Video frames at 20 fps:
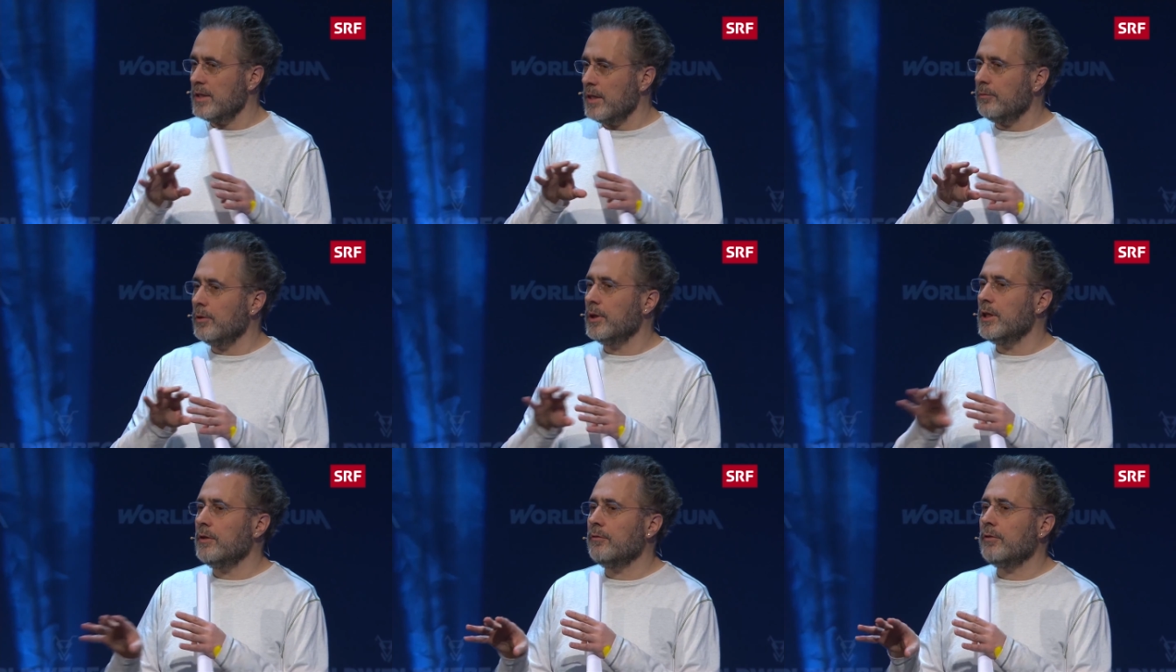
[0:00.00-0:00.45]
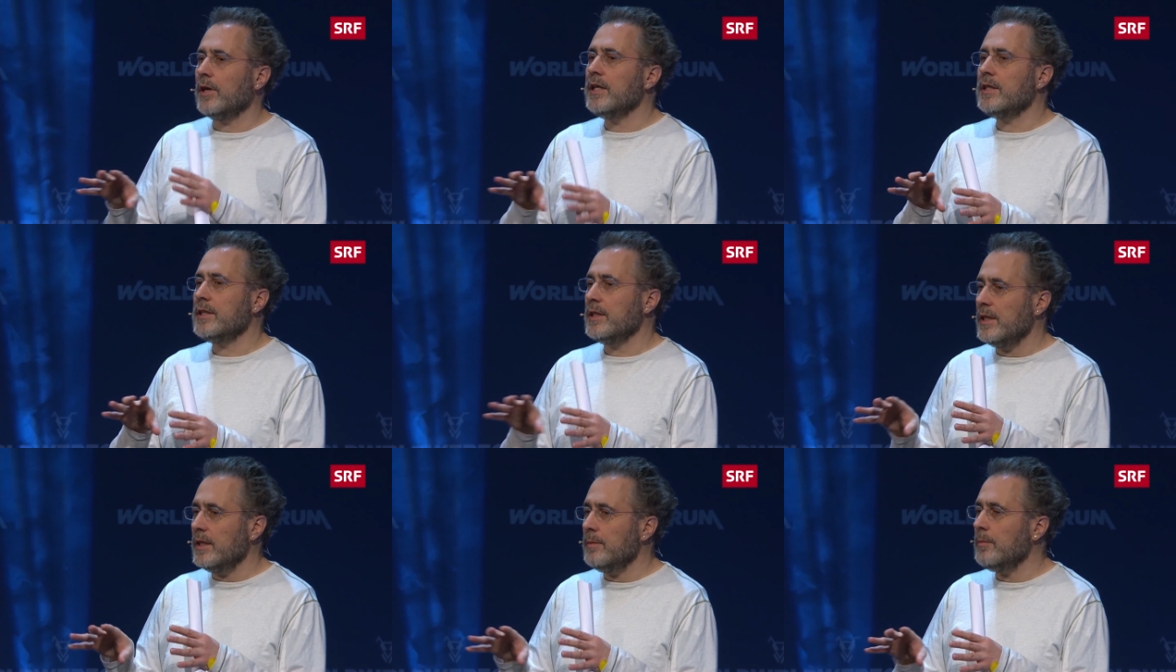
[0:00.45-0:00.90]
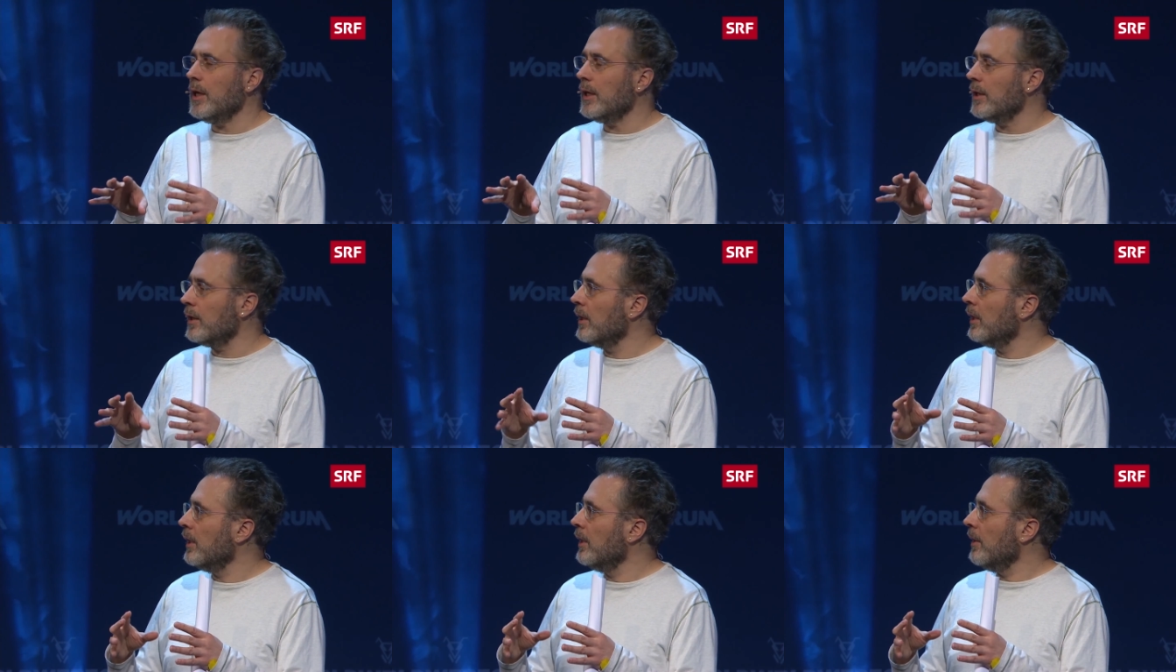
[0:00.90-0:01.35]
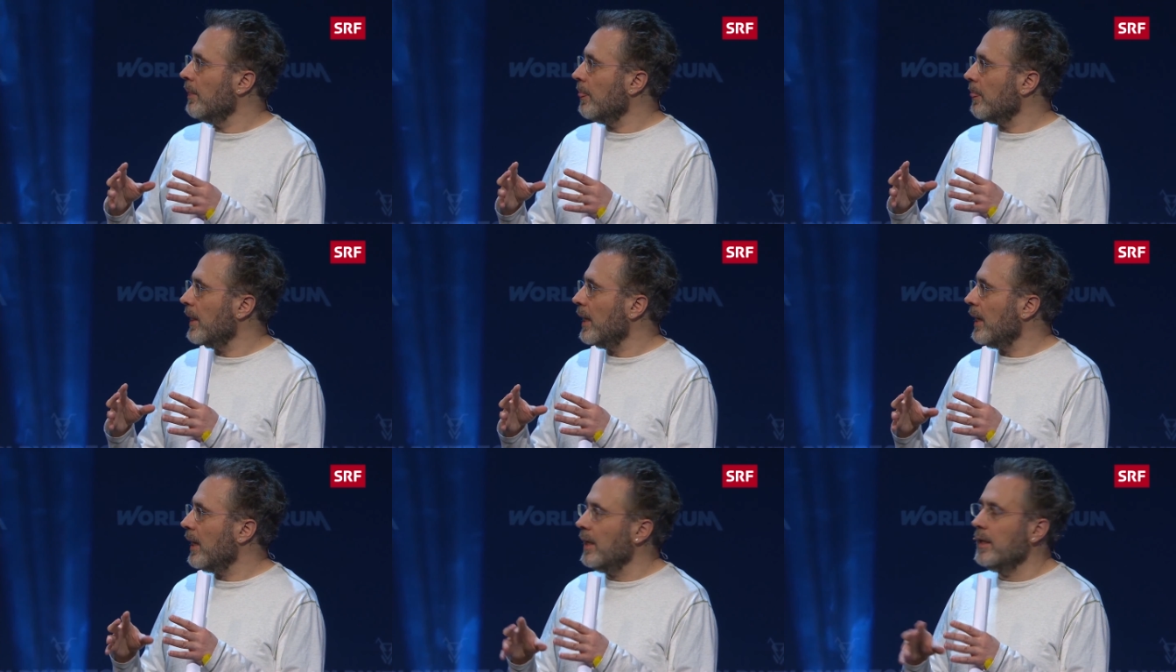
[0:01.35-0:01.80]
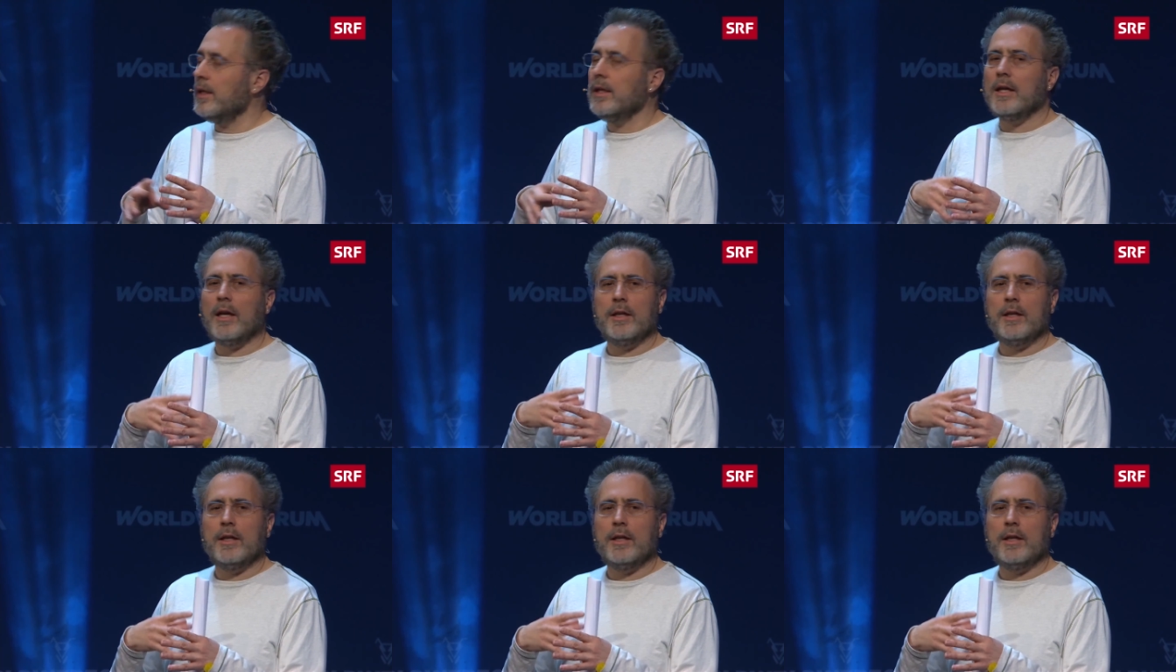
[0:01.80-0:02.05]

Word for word: when you write an email and,